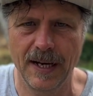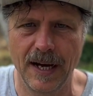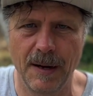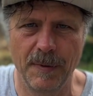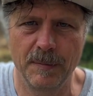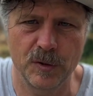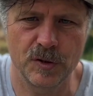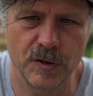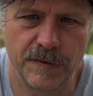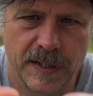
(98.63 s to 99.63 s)
I'm not
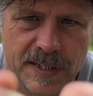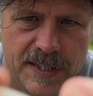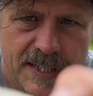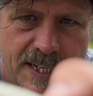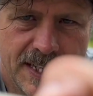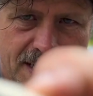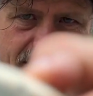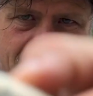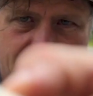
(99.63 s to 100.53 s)
sure if you can see this,